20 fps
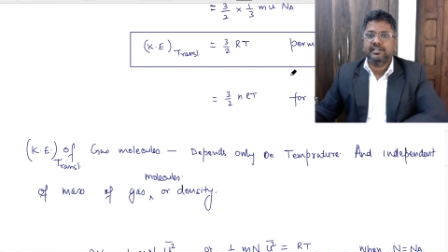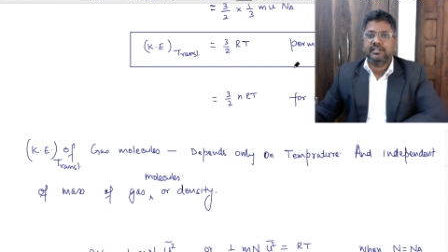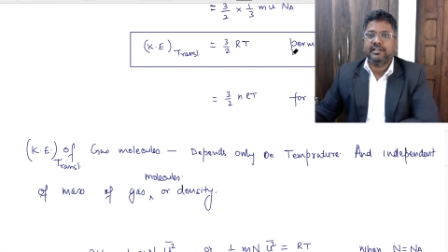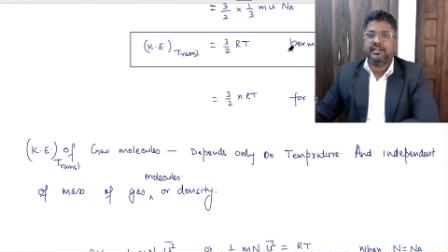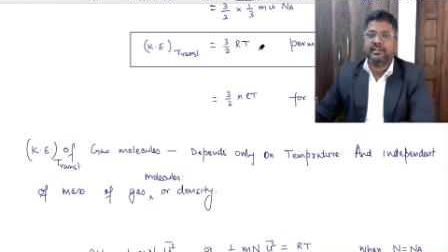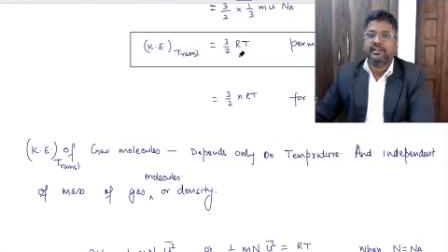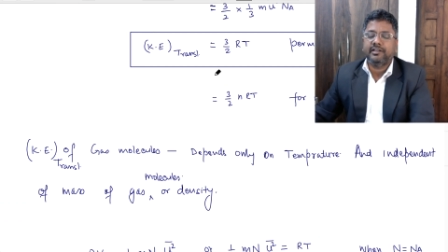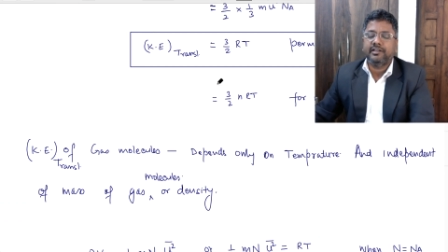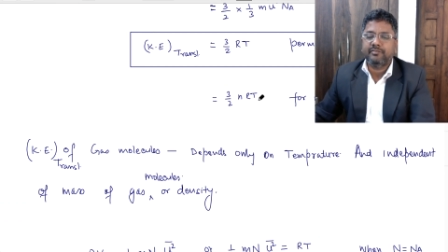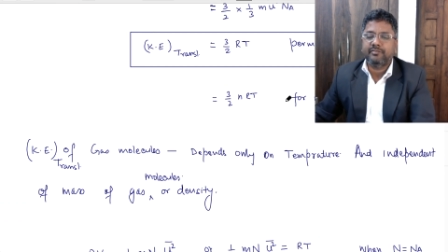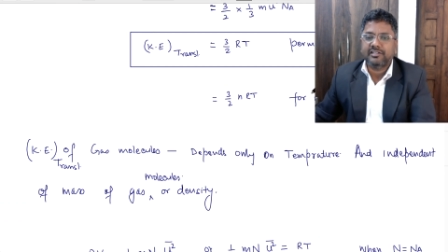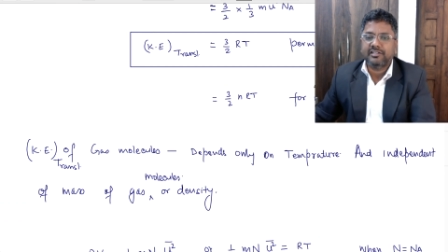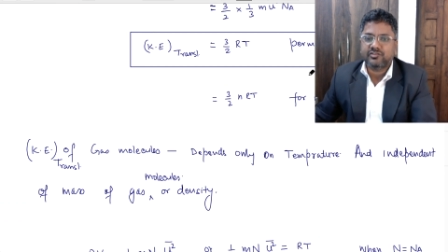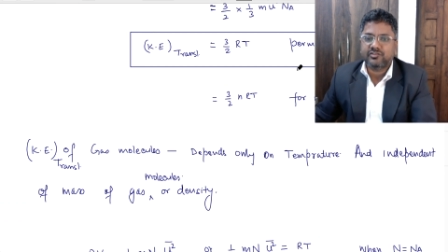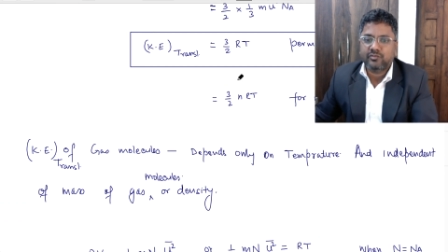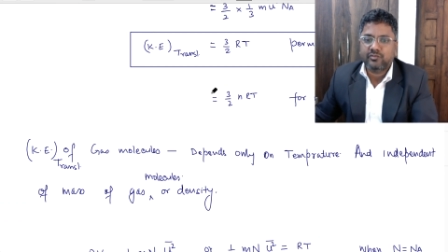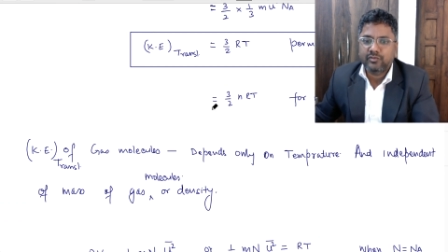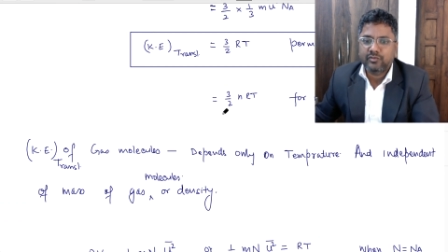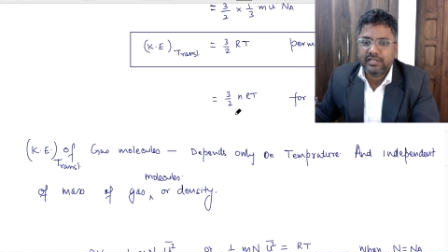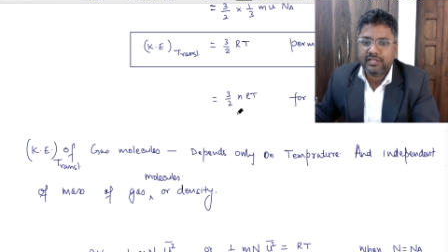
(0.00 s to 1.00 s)
it depends
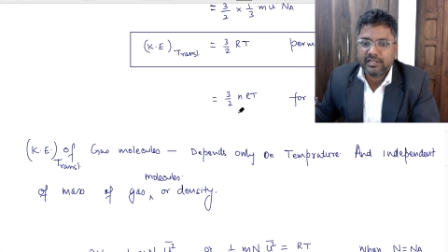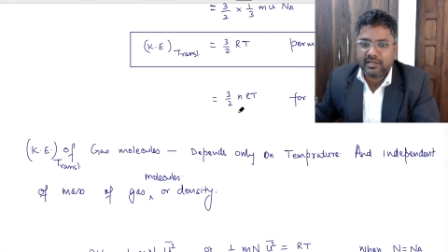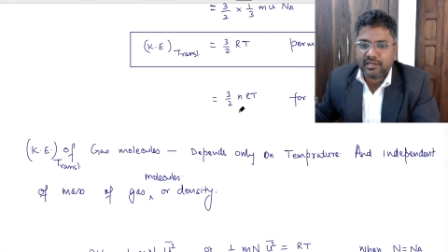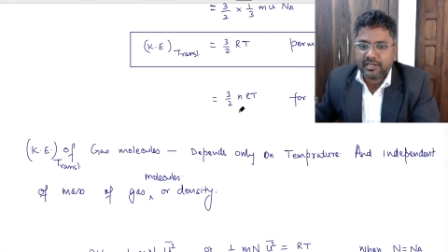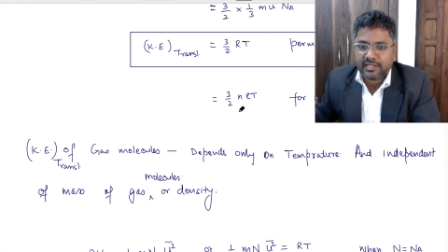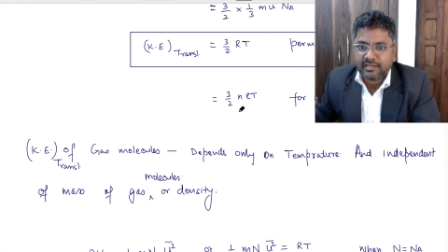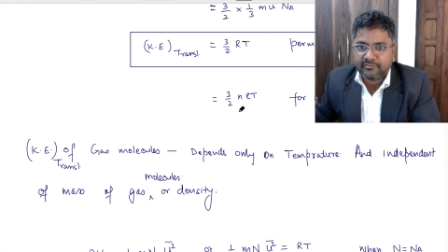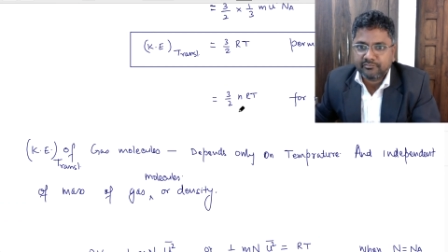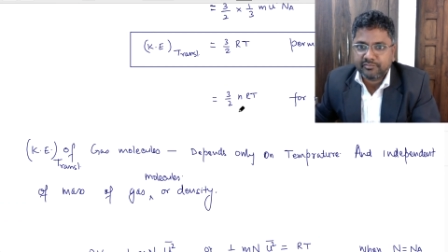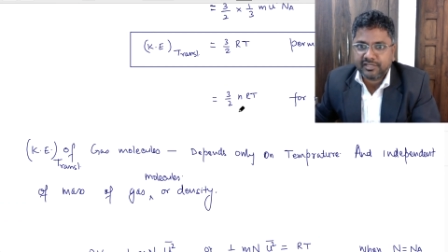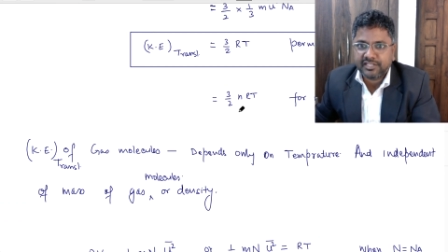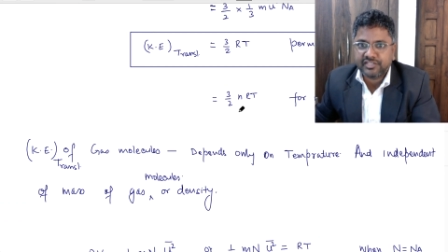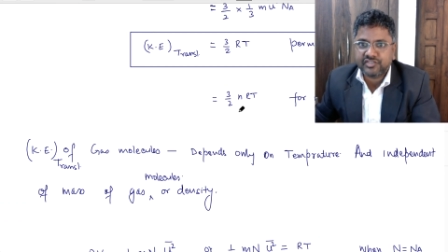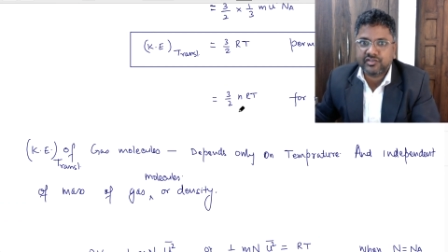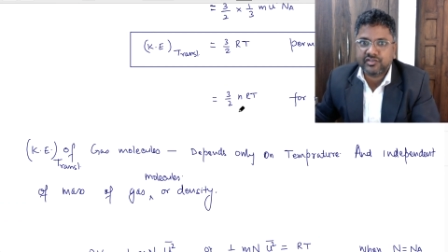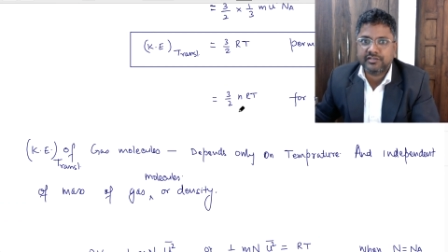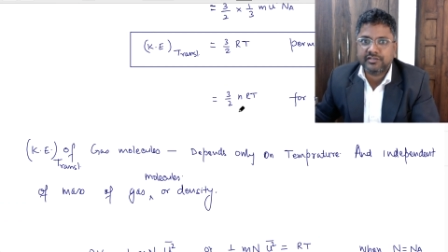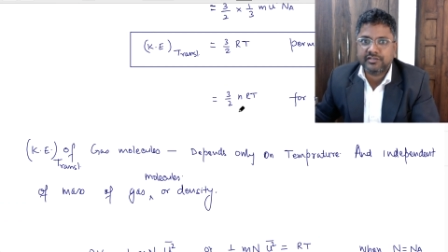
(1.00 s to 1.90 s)
only on temperature,